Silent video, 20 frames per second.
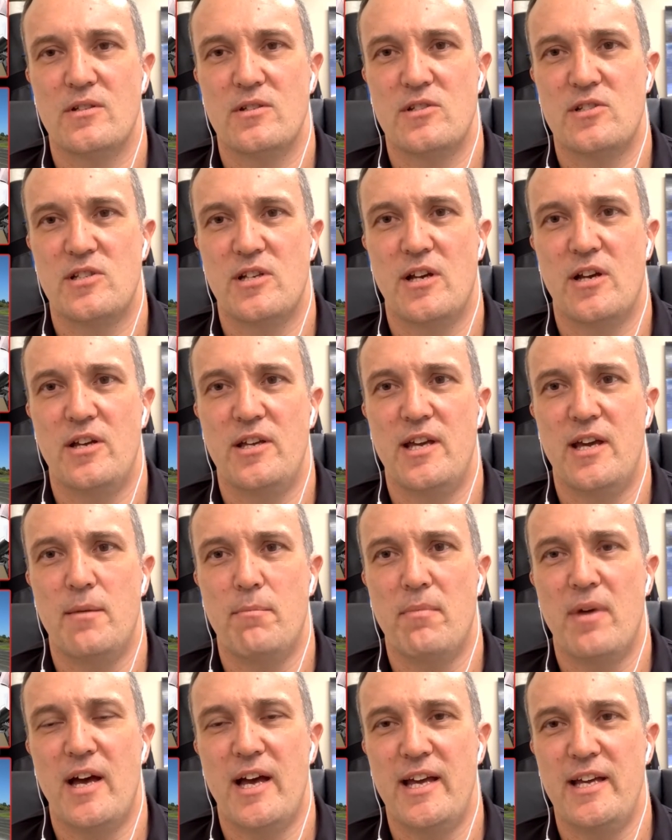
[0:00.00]
So yeah,
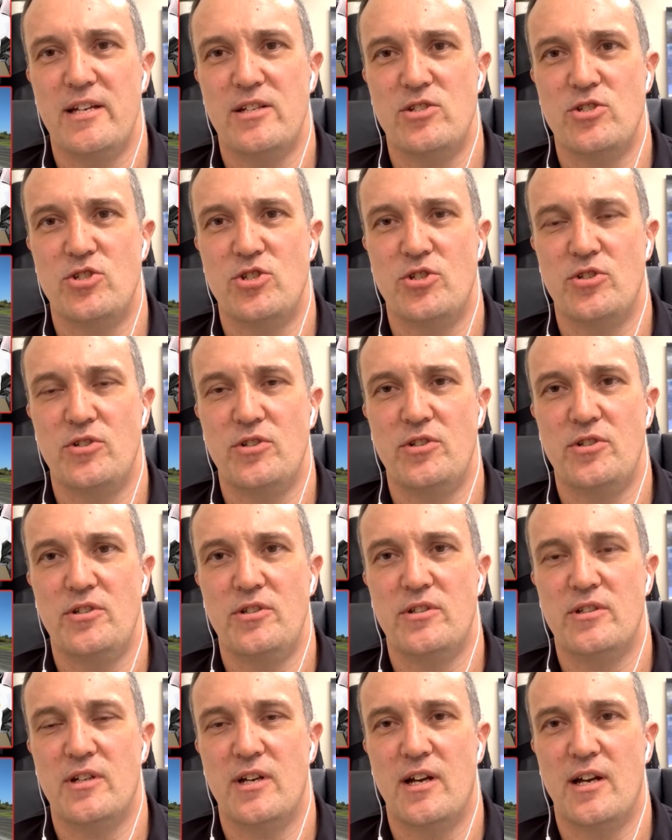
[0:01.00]
May and
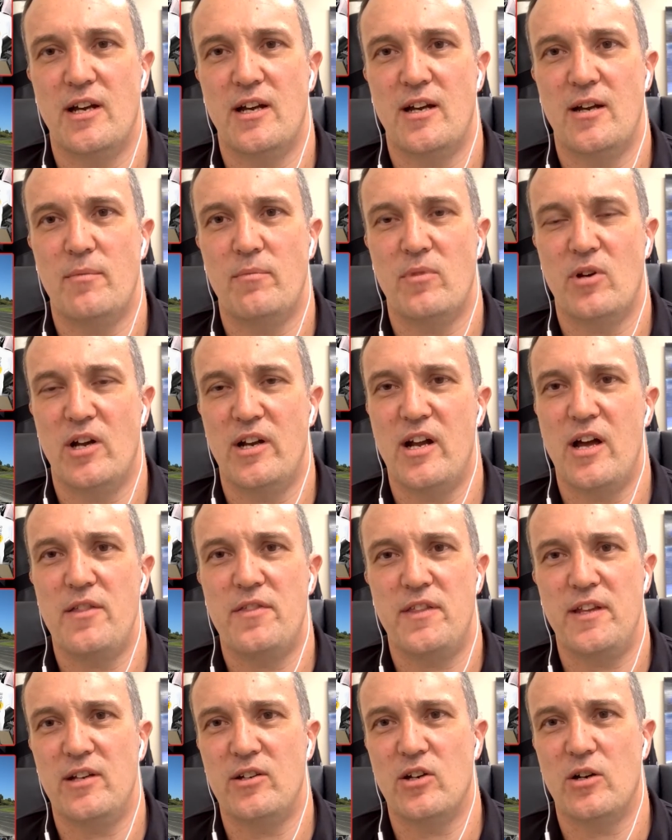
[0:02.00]
June. I
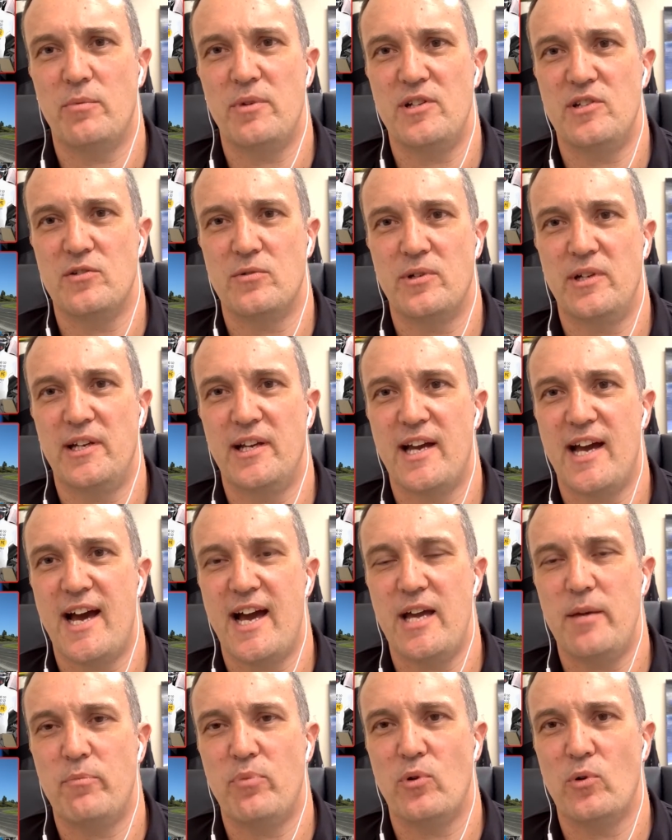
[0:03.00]
don't think I'll be doing
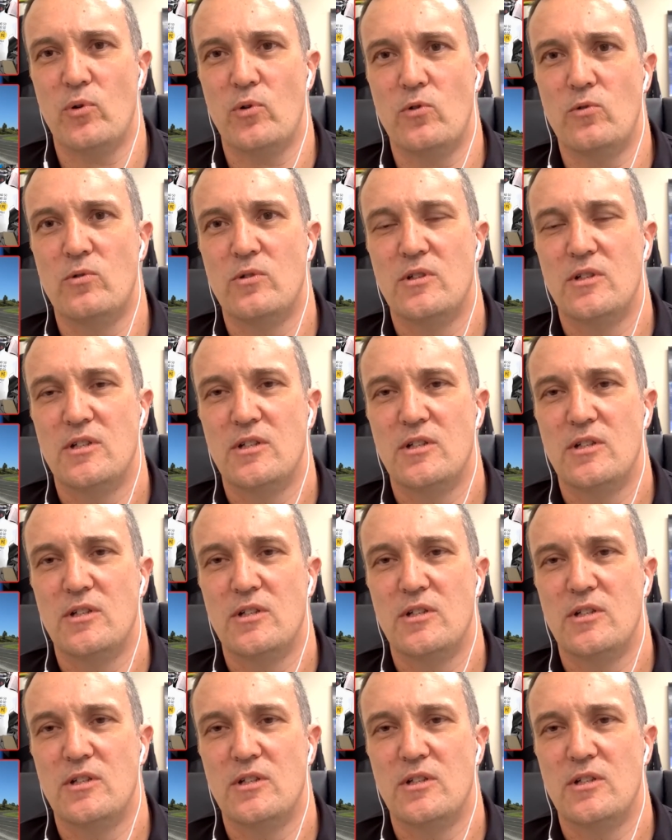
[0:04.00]
April.